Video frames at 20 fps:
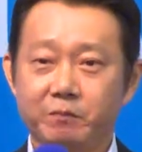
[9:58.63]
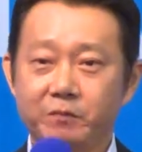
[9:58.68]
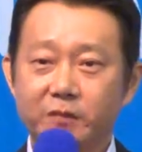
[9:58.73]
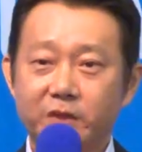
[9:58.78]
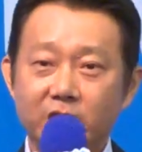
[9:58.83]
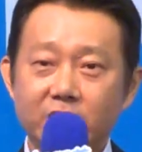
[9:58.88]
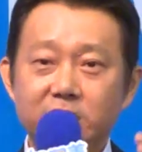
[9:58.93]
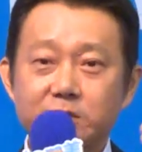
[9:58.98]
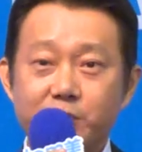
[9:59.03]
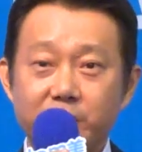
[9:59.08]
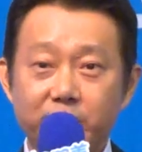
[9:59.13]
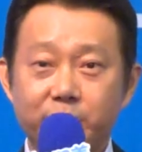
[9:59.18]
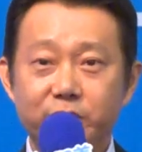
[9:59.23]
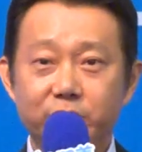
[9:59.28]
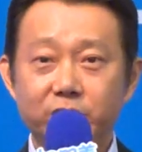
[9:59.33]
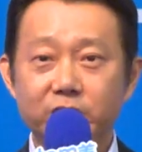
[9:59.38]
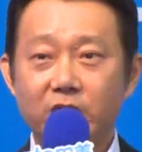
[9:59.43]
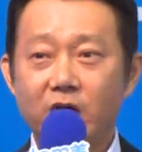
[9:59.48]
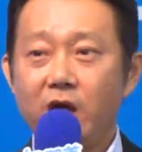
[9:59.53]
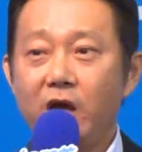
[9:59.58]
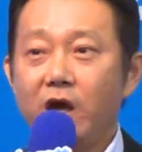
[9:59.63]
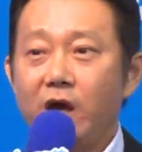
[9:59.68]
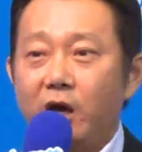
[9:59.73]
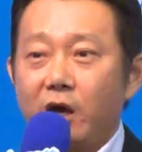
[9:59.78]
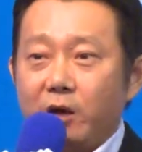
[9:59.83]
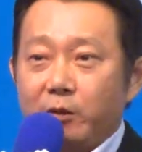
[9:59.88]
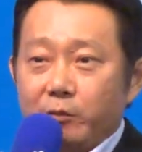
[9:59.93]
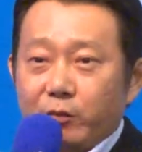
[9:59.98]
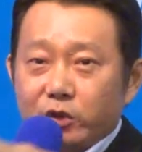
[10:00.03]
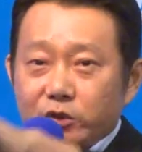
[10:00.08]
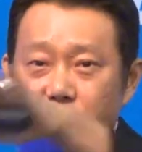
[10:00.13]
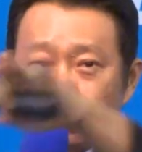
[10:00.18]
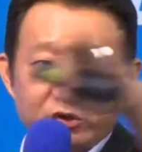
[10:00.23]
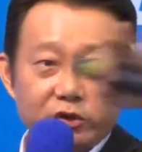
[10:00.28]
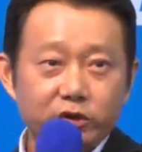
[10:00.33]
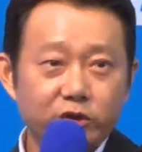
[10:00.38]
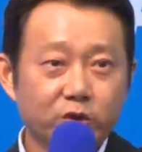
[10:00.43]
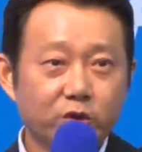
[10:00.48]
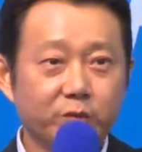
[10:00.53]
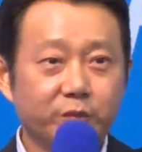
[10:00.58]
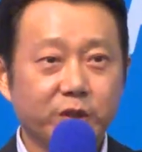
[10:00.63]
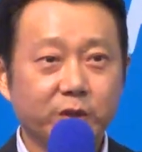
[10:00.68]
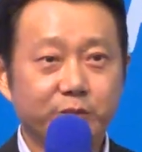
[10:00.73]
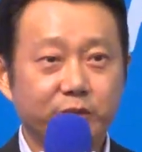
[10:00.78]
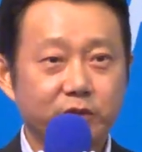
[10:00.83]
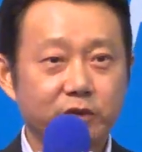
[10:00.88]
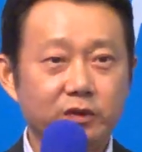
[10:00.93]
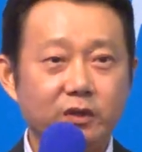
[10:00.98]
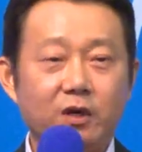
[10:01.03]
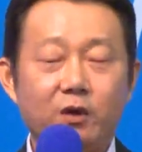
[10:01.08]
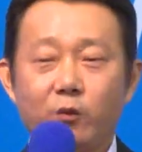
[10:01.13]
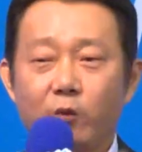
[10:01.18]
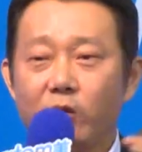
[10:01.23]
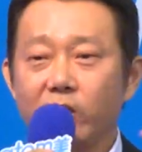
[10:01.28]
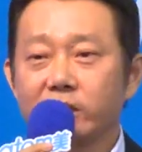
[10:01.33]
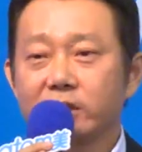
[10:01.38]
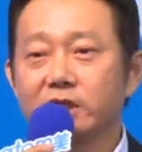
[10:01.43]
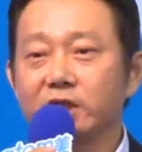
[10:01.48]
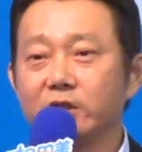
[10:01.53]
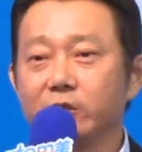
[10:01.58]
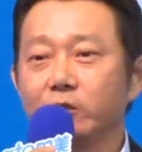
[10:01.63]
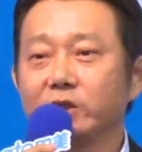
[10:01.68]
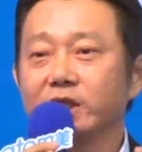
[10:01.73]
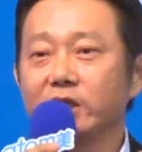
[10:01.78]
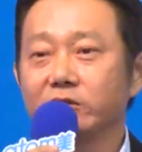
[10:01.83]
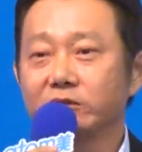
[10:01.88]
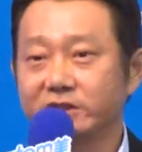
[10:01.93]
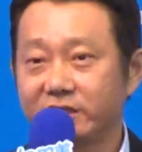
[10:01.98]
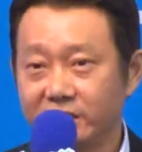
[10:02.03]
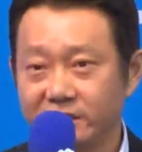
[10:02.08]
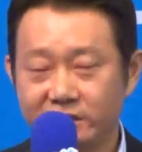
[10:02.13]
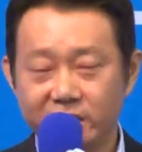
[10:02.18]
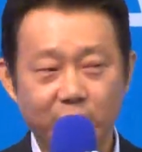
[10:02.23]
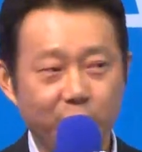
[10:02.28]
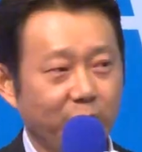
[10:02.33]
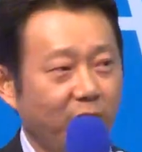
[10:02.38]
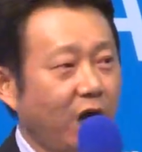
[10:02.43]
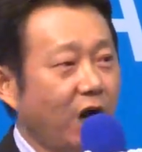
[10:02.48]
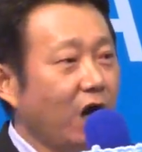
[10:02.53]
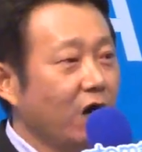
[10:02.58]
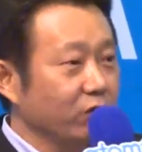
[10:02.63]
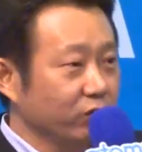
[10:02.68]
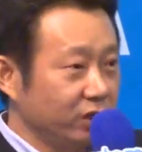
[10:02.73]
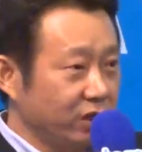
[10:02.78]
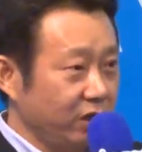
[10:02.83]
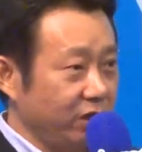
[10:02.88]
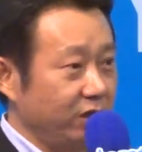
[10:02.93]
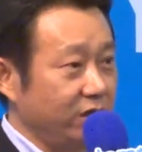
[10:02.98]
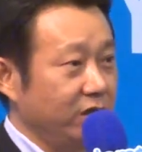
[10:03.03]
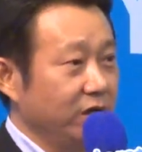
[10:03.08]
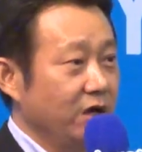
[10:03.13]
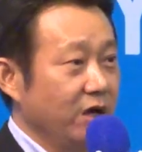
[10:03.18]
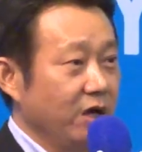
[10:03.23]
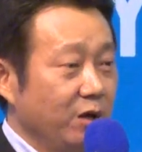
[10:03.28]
These people, majority of people working without system out there.